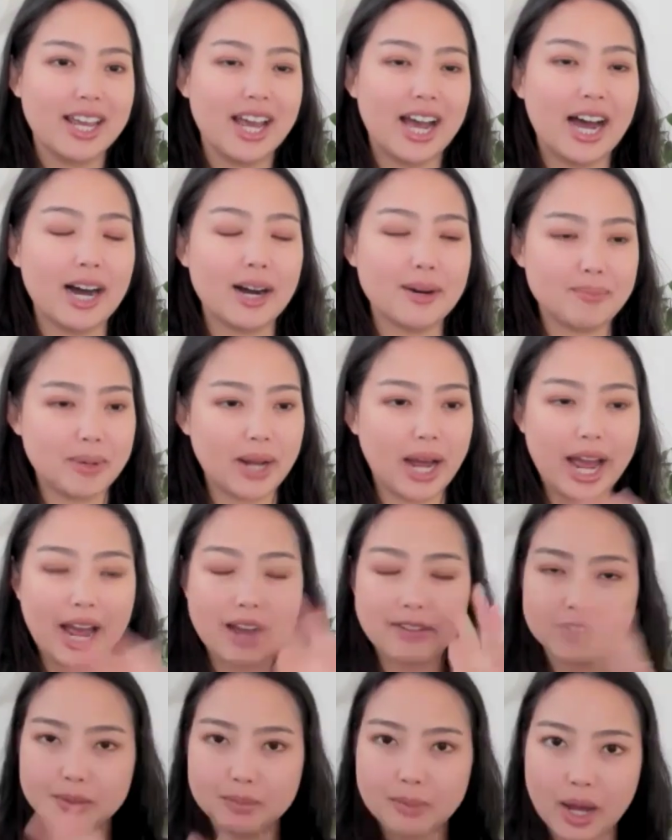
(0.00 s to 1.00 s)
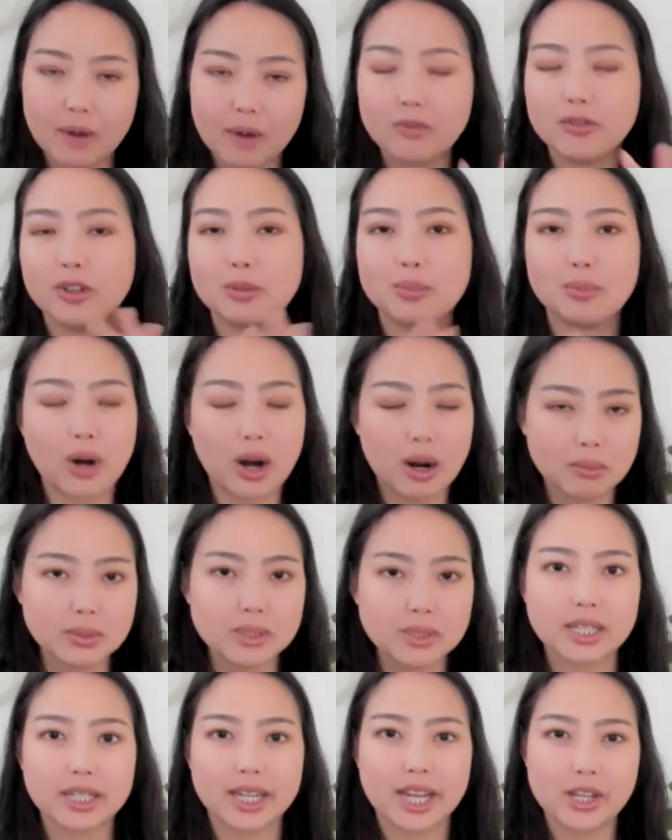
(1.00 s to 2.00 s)
But I have some helpful prompts
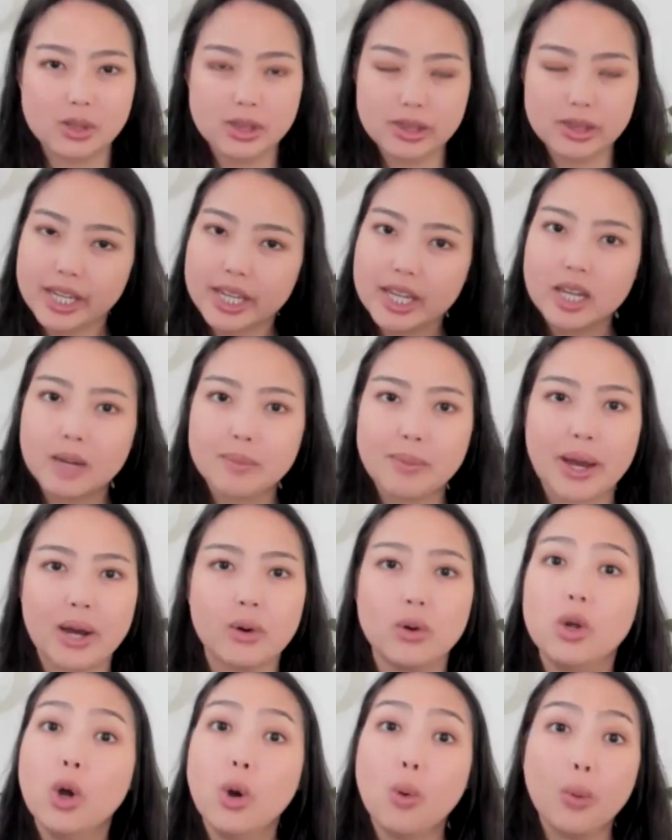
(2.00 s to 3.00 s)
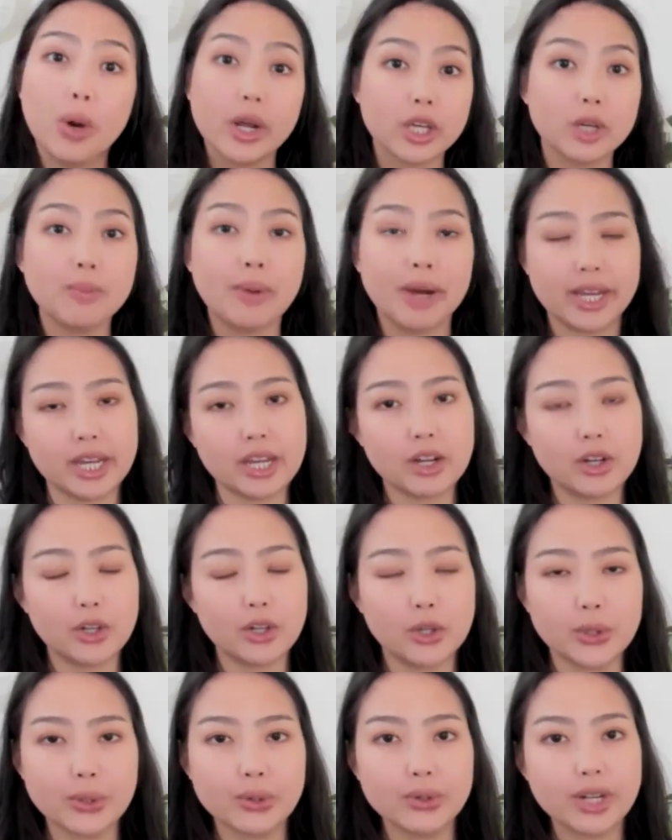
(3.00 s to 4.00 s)
that get you thinking about what you might
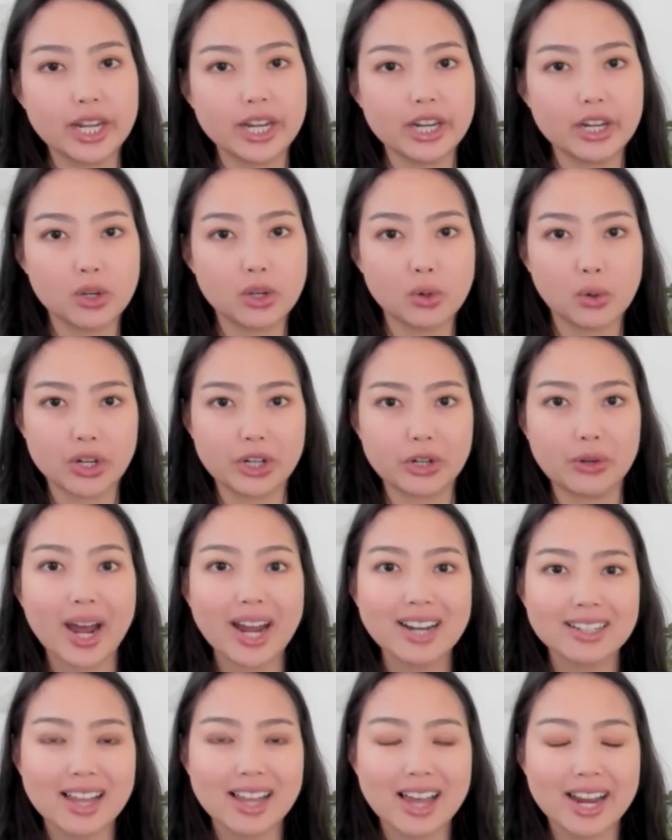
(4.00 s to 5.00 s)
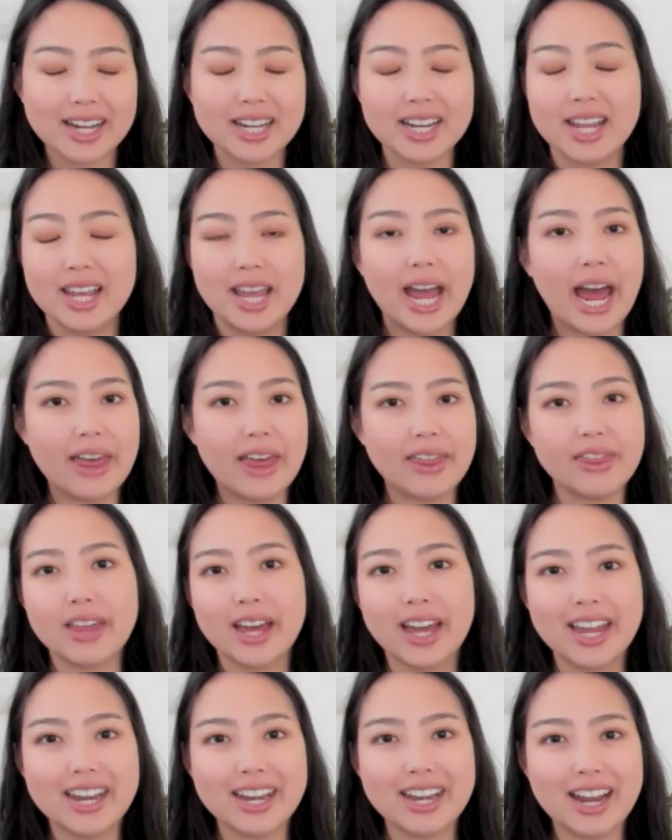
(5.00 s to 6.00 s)
include in your new headline, and
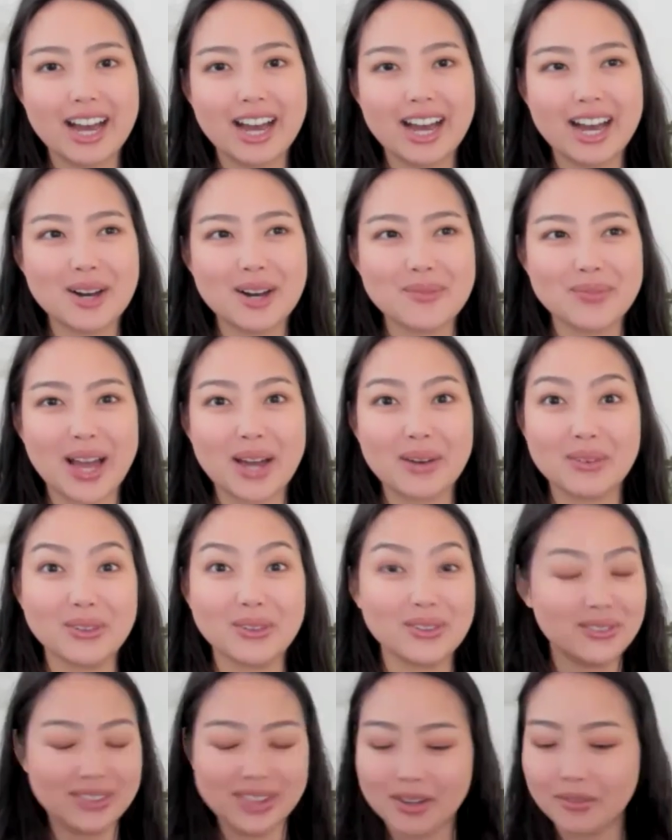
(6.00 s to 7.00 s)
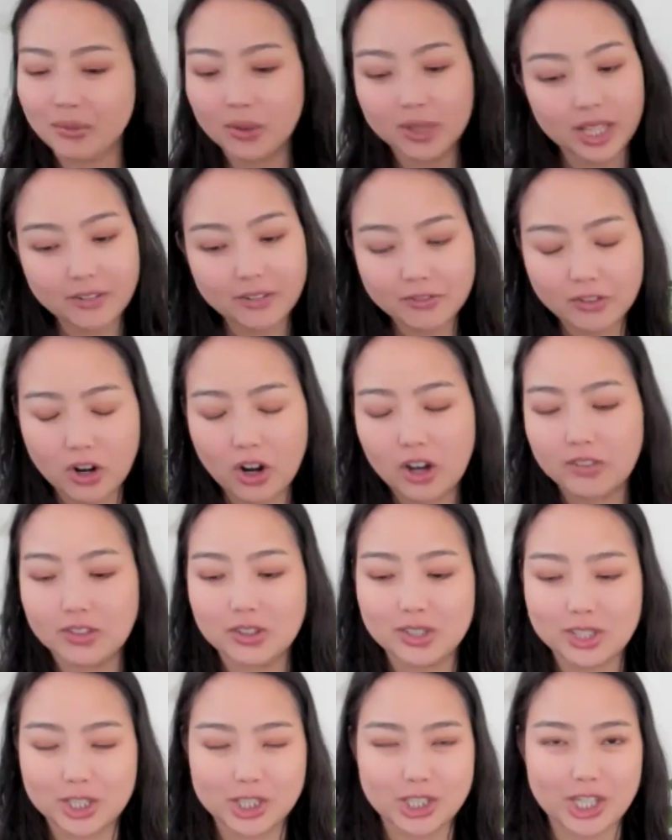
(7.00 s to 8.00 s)
then I would love for all of you
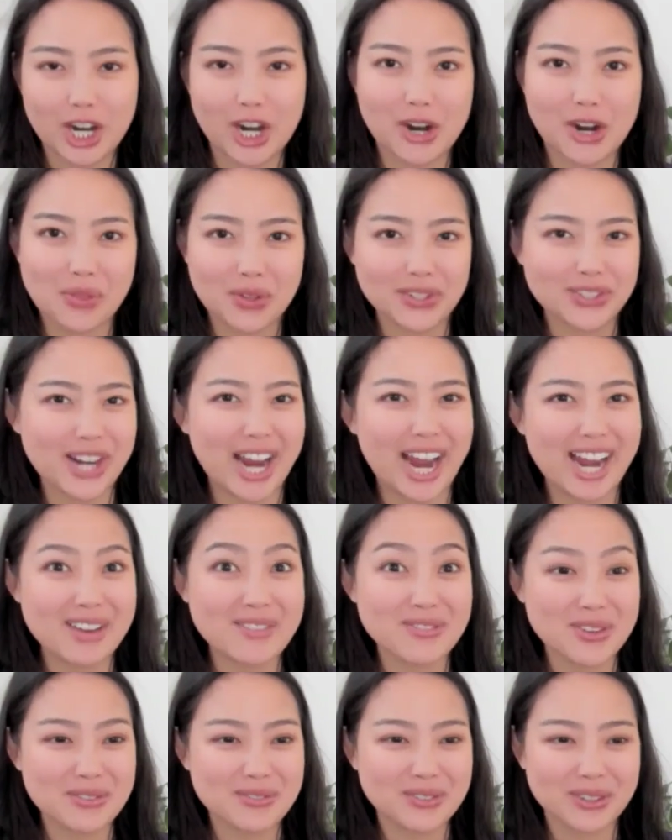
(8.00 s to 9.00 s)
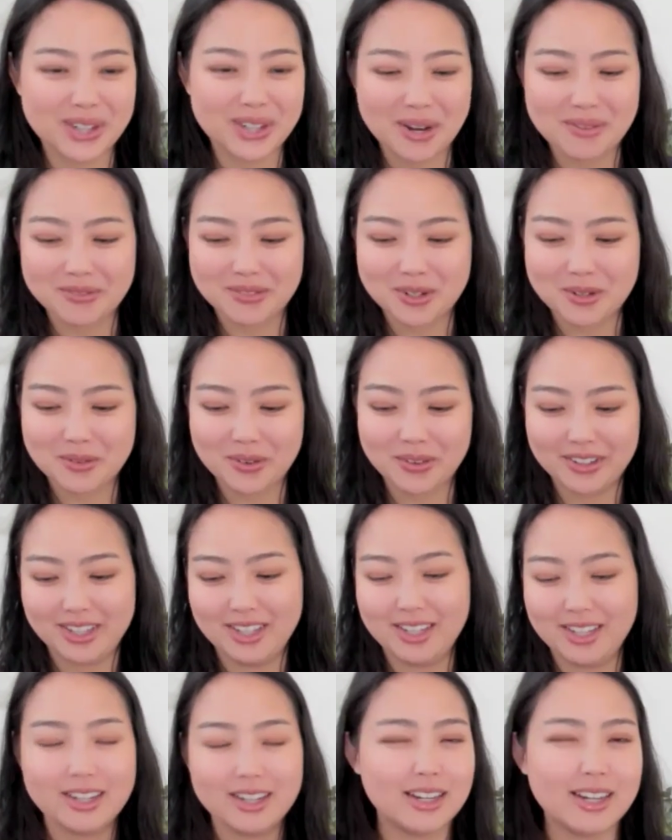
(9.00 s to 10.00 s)
to share in the chat if you feel comfortable.
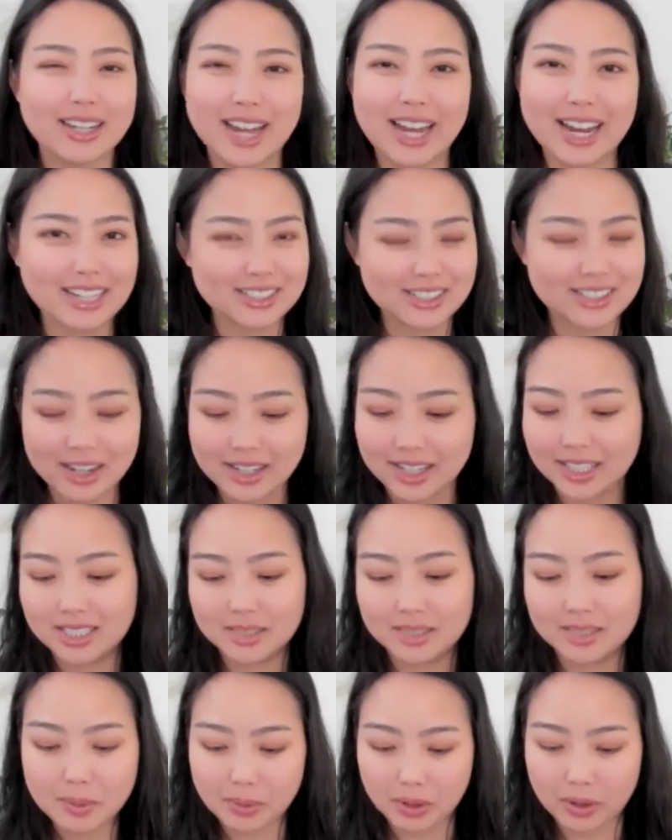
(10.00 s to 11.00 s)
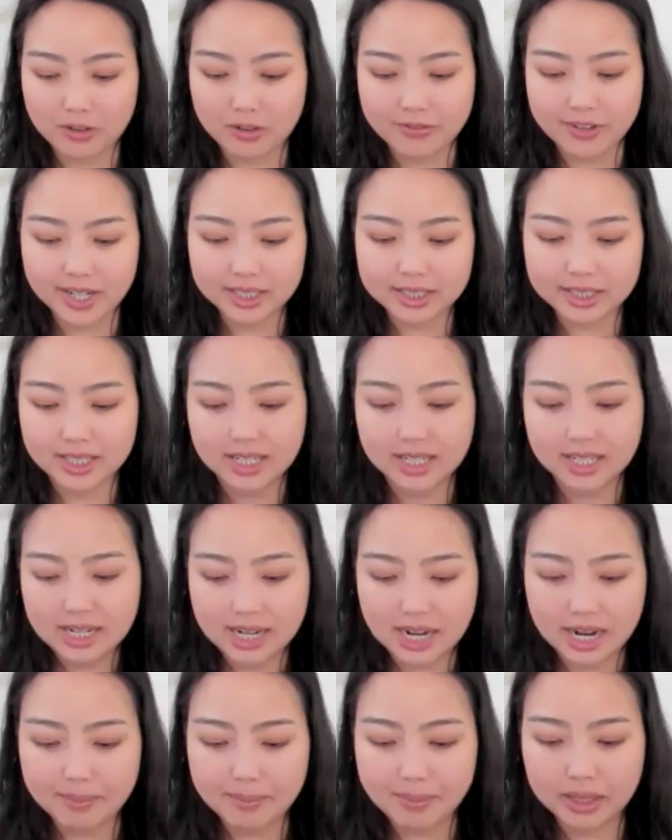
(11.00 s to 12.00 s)
And again, does not need to be perfect,
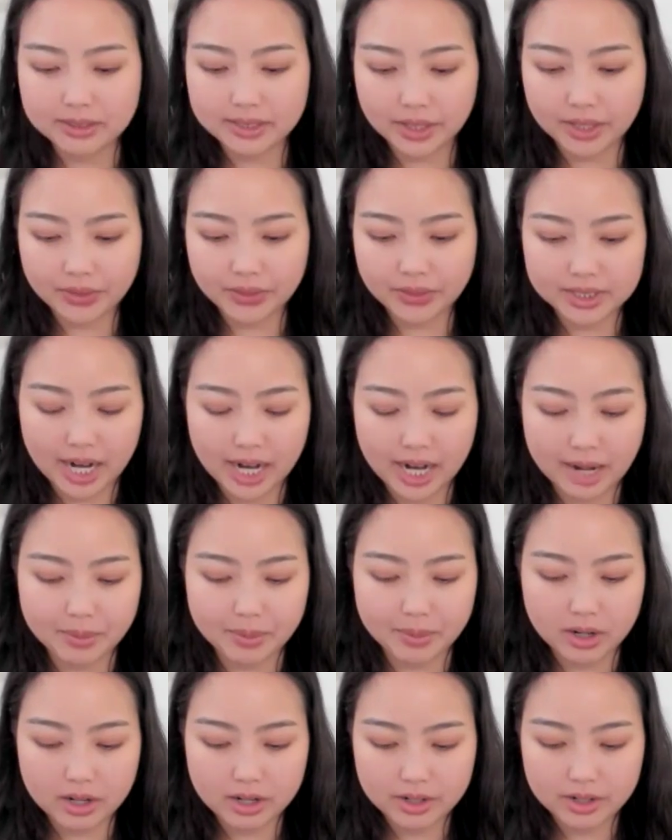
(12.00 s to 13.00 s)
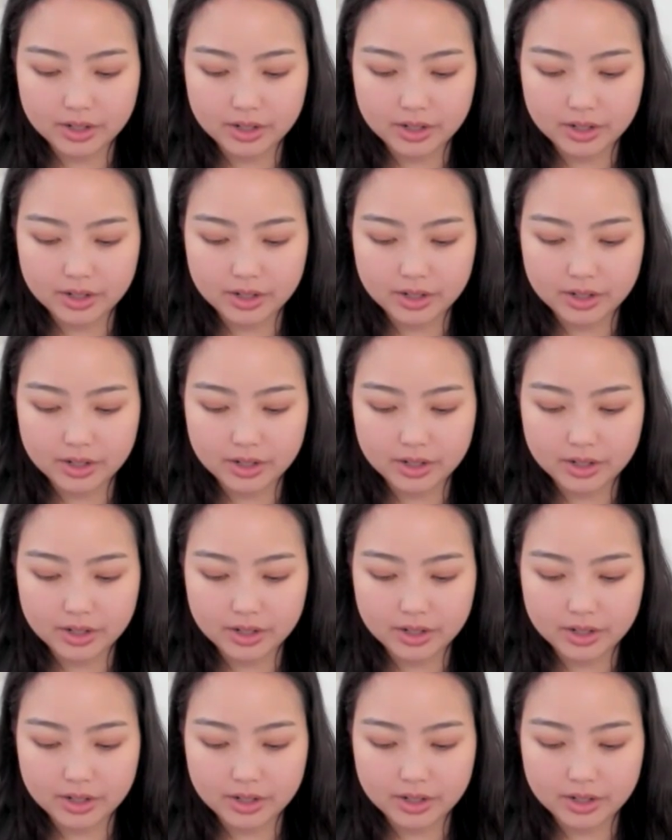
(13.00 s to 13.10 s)
but I'll set the timer